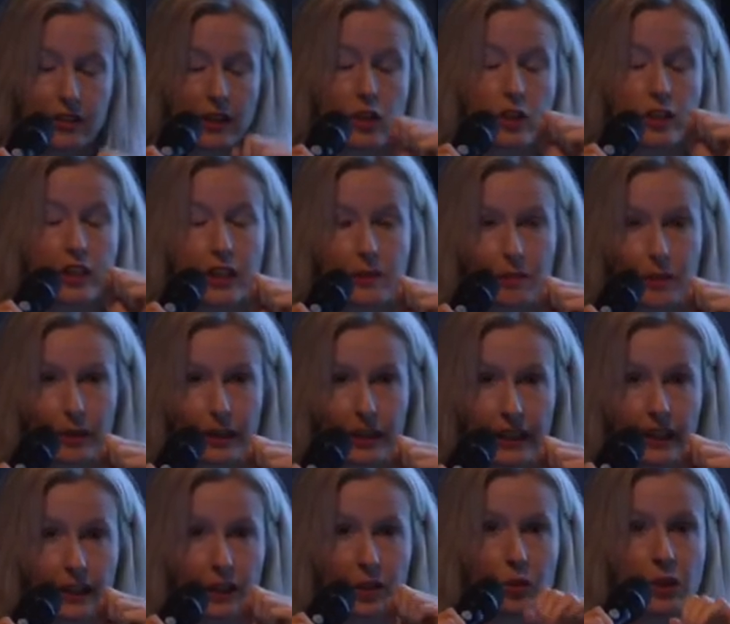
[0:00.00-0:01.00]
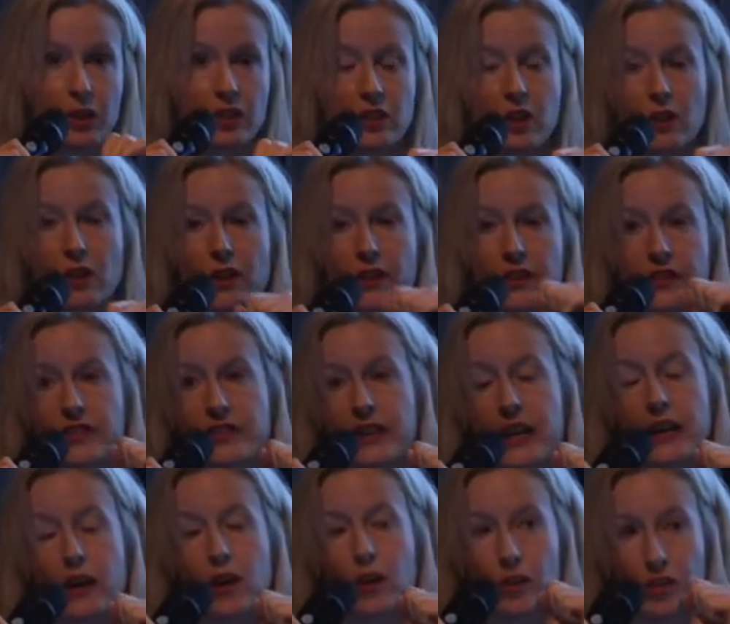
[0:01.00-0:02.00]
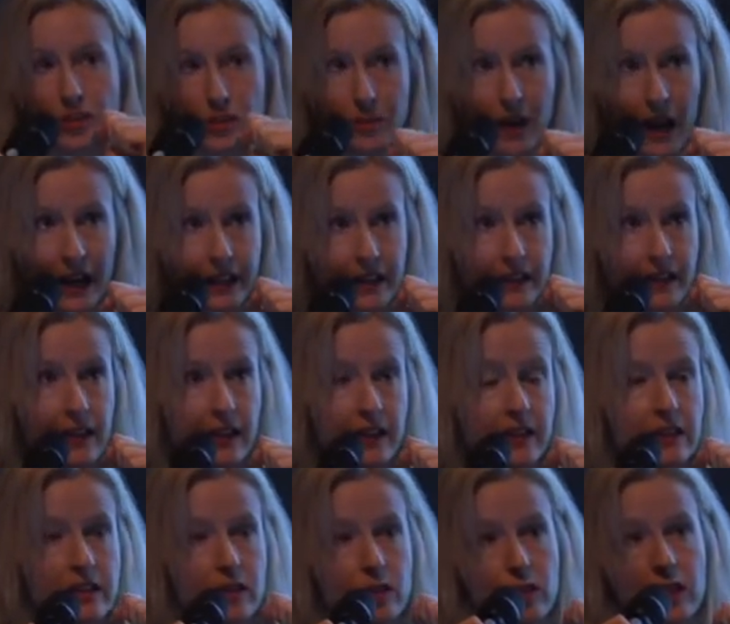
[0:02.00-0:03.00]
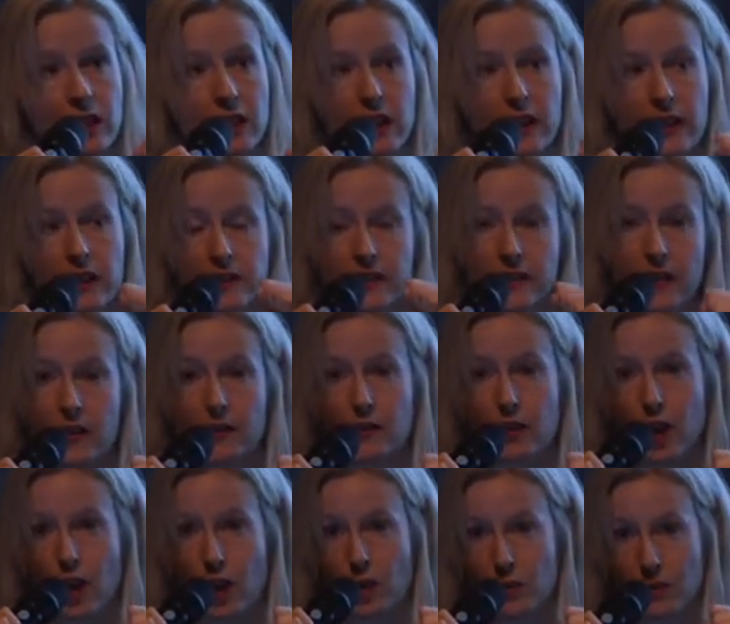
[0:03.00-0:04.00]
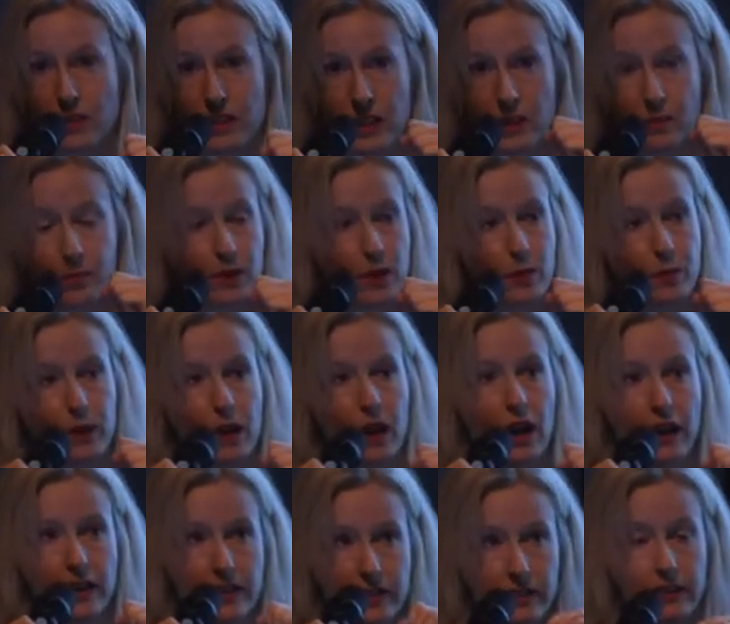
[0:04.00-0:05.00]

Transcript: they just keep looking in the window and saying, oh, there's a man in there and he's green and he has seven arms and purple eyes.